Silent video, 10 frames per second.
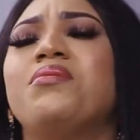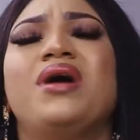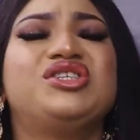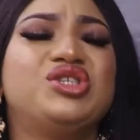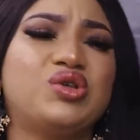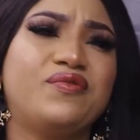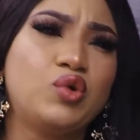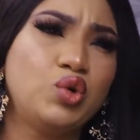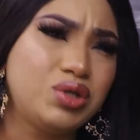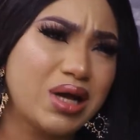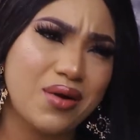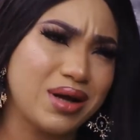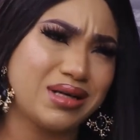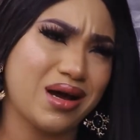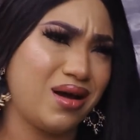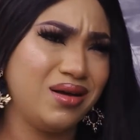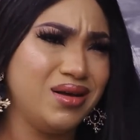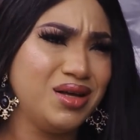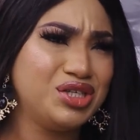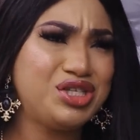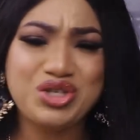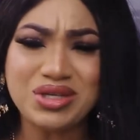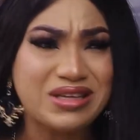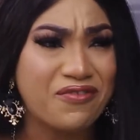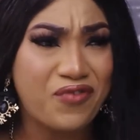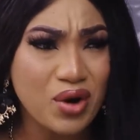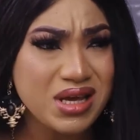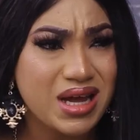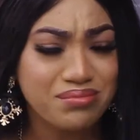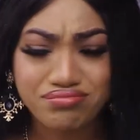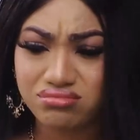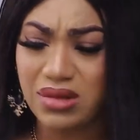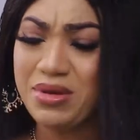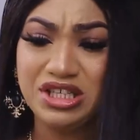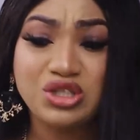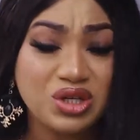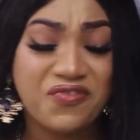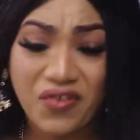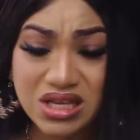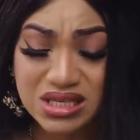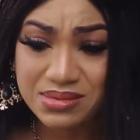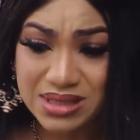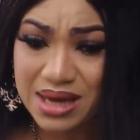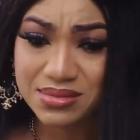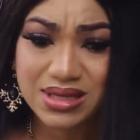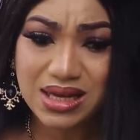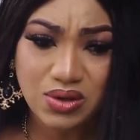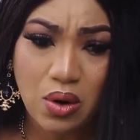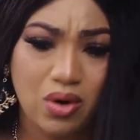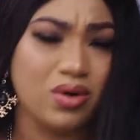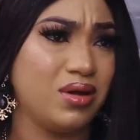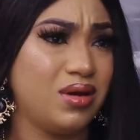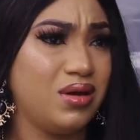Mama, she's of good character. She's just a funny... she's just funny sometimes, that's all.